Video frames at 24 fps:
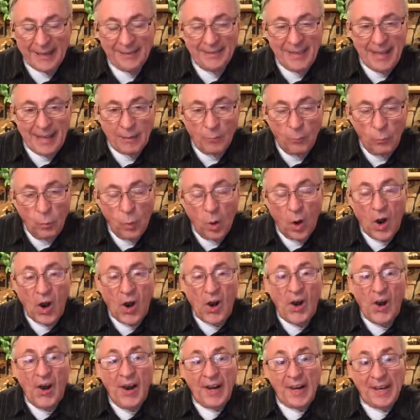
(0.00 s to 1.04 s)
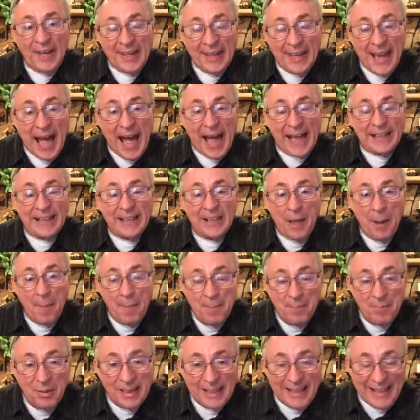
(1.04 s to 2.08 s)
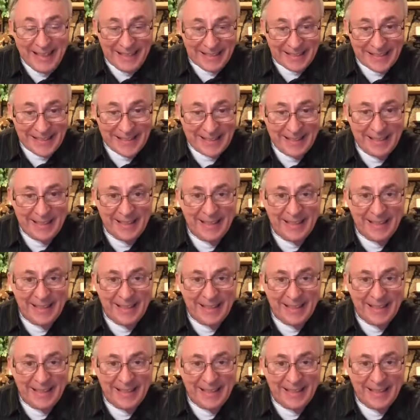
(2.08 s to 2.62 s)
they were not complete.